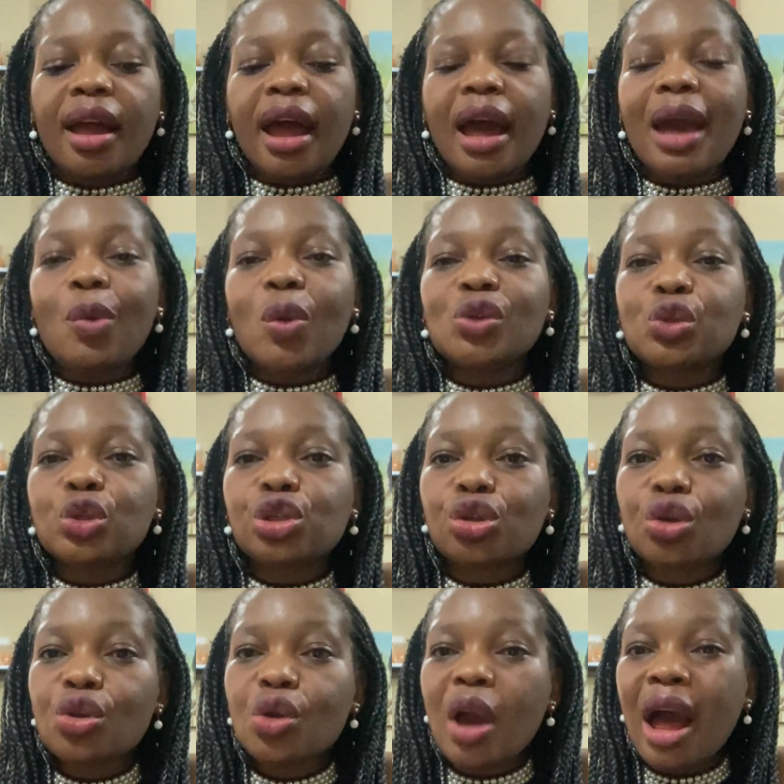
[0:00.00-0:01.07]
I want to
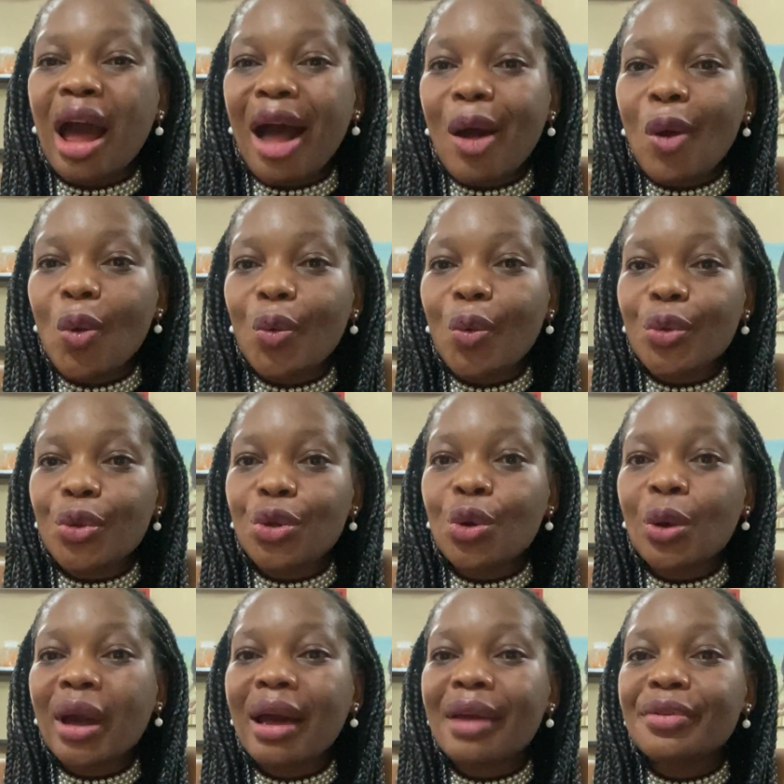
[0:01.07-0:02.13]
show you how you
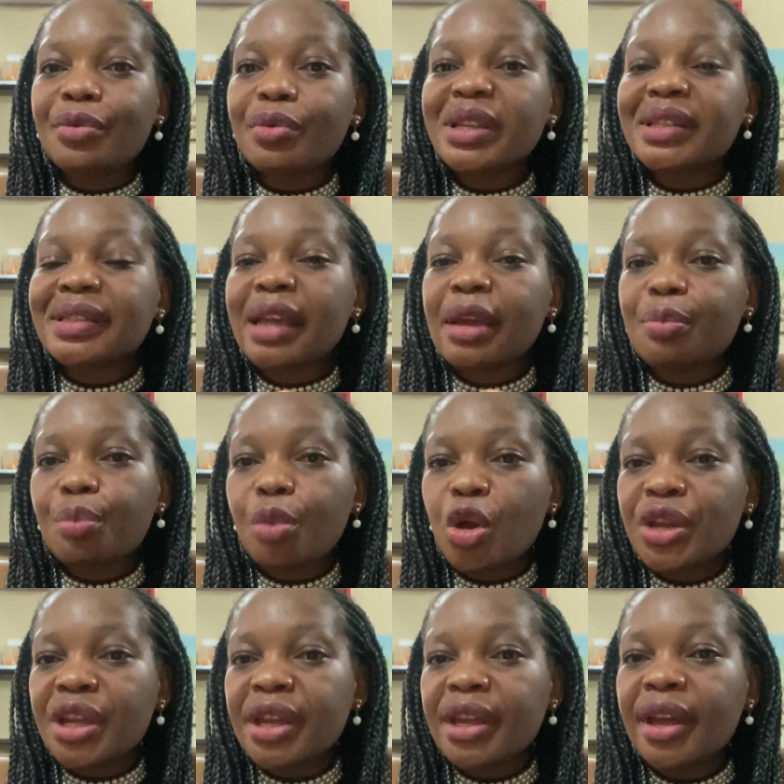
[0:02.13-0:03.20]
can retain
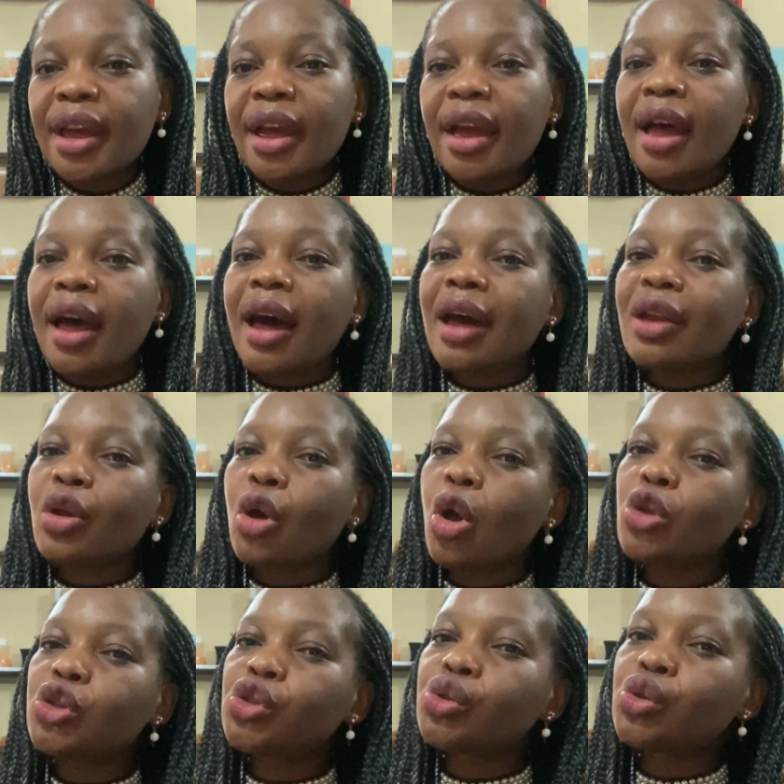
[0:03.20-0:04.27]
money and
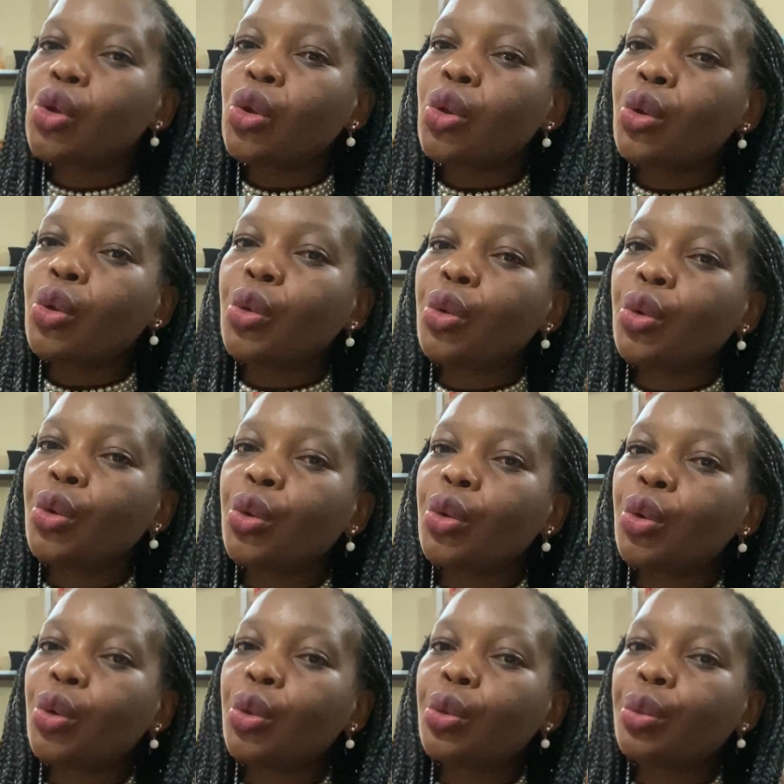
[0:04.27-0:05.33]
also
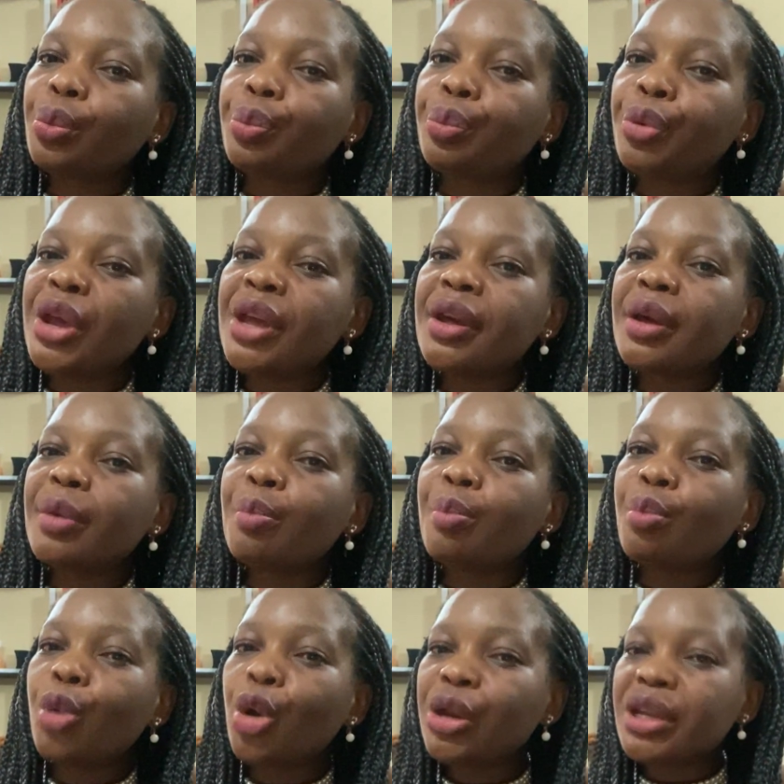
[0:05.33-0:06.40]
bring
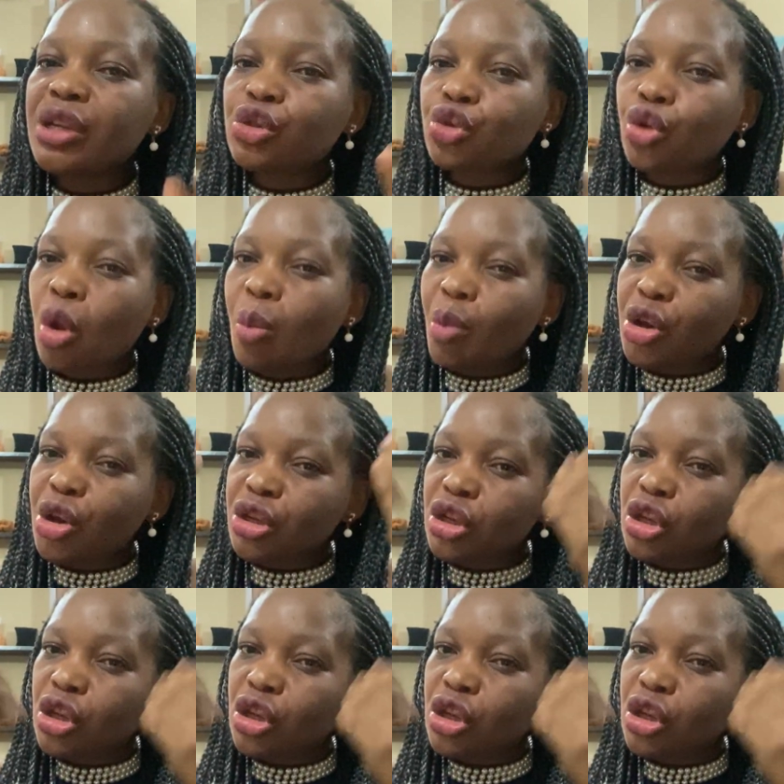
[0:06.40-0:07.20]
money, draw money